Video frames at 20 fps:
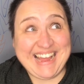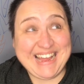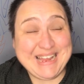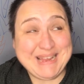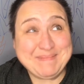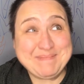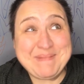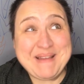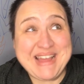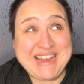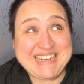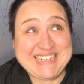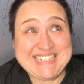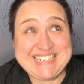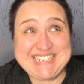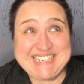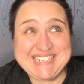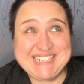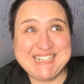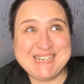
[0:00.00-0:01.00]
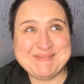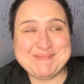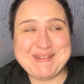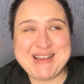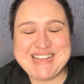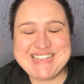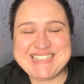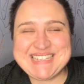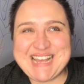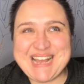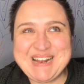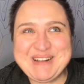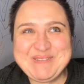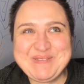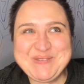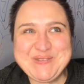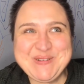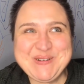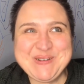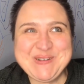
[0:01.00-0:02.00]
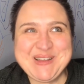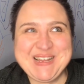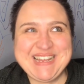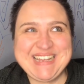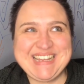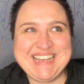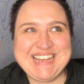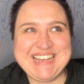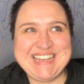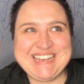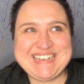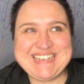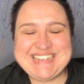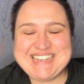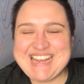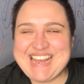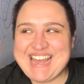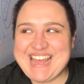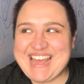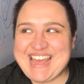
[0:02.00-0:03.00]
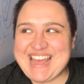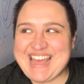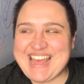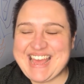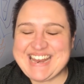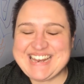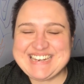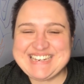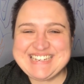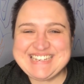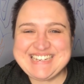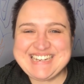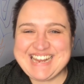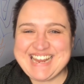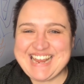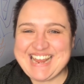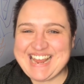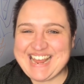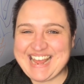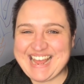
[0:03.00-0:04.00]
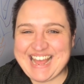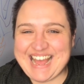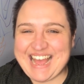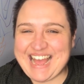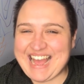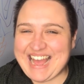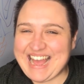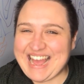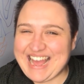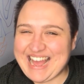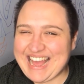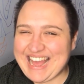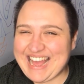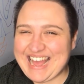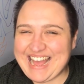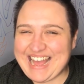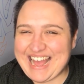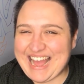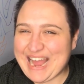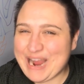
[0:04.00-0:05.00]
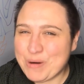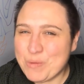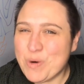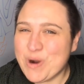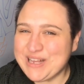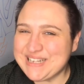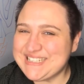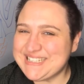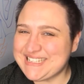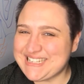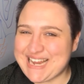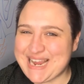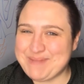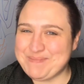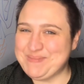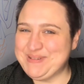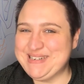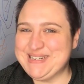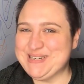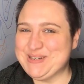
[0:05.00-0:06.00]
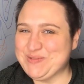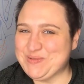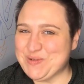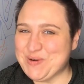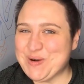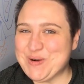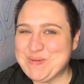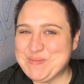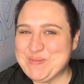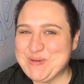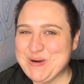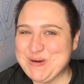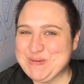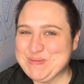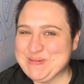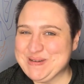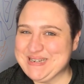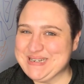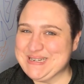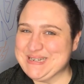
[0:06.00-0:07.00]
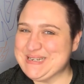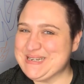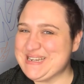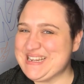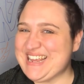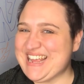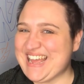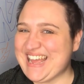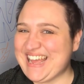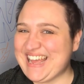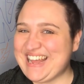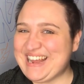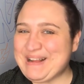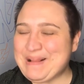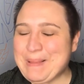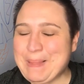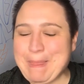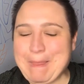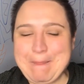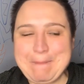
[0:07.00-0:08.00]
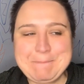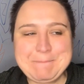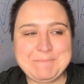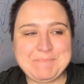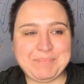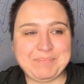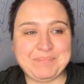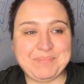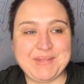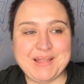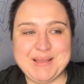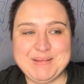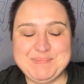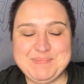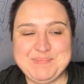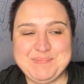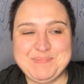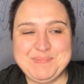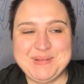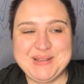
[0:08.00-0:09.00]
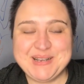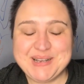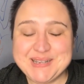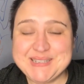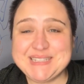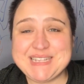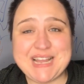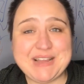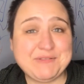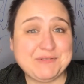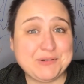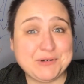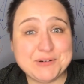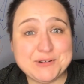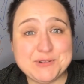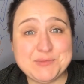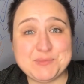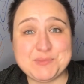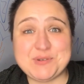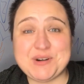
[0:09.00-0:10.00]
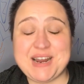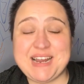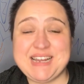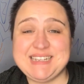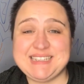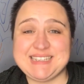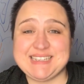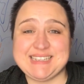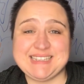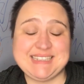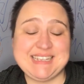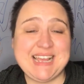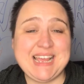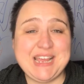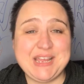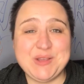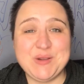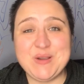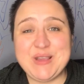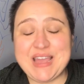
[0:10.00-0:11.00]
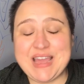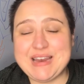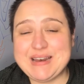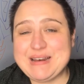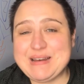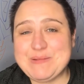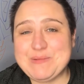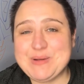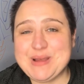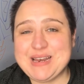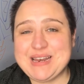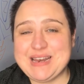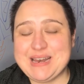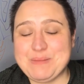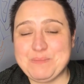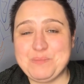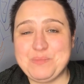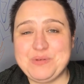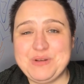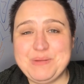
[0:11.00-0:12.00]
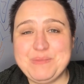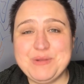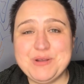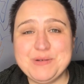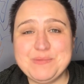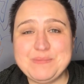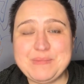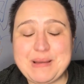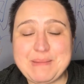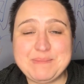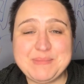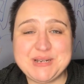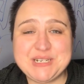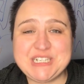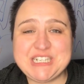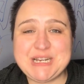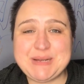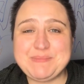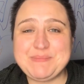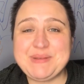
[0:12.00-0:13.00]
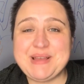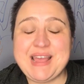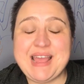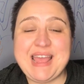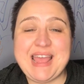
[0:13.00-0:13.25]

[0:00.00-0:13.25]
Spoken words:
imagine myself doing it and I was tempted for a moment, yeah? Because they have good prizes. You can win premium membership